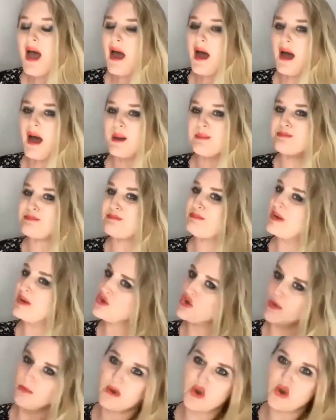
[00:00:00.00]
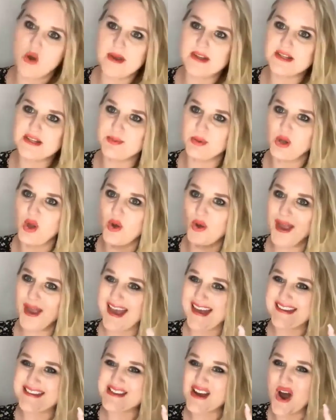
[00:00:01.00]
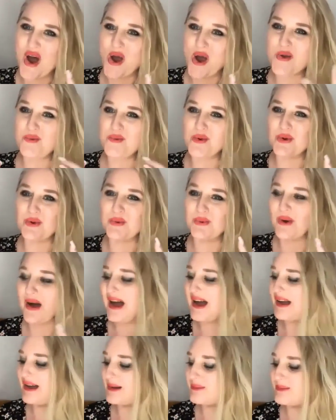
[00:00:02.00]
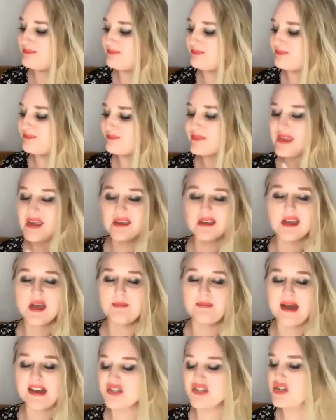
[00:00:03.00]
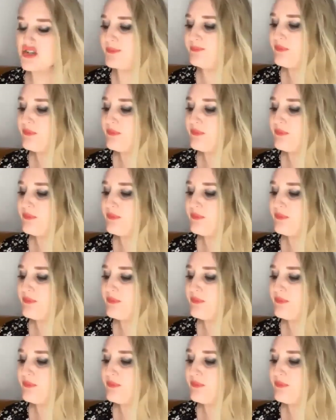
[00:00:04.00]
But drop your comments below and I will get back to you.